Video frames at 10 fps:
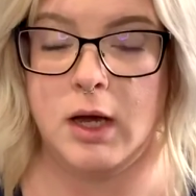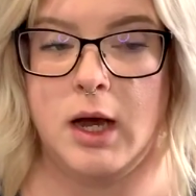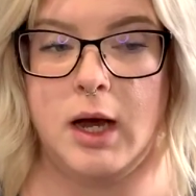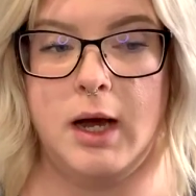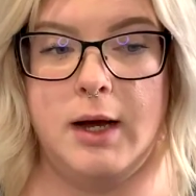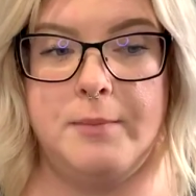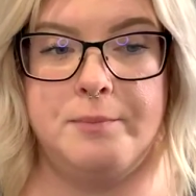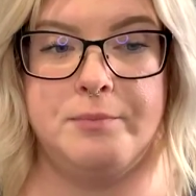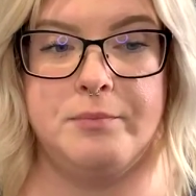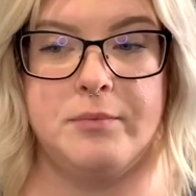
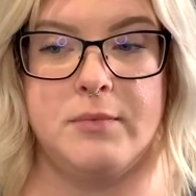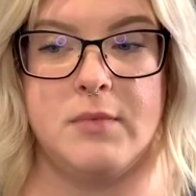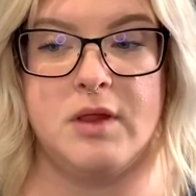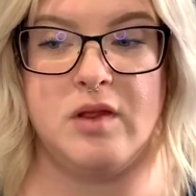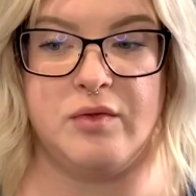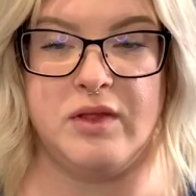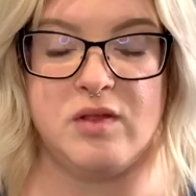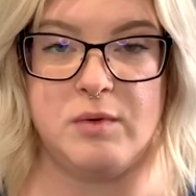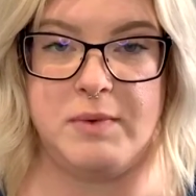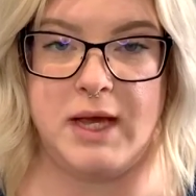So this
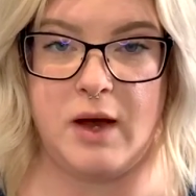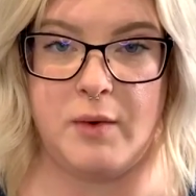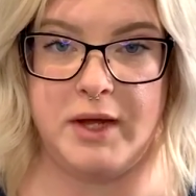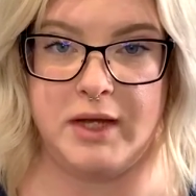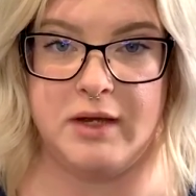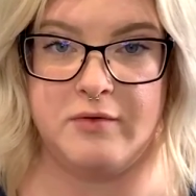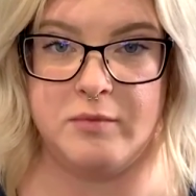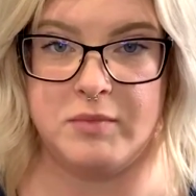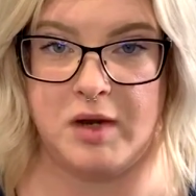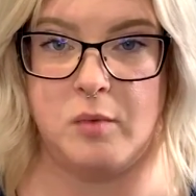would be how I get from
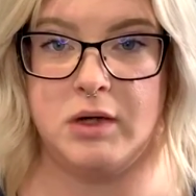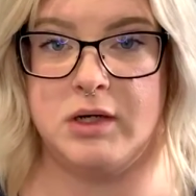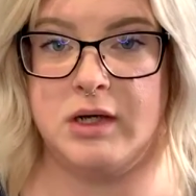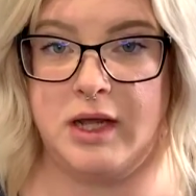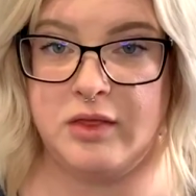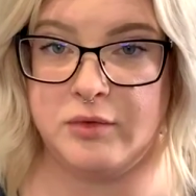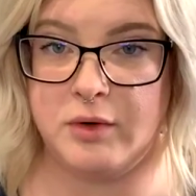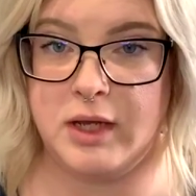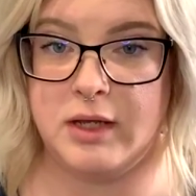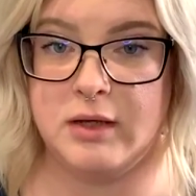day 1 to day
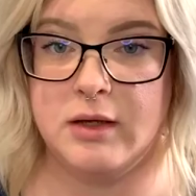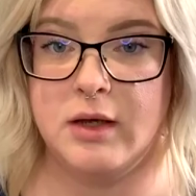3.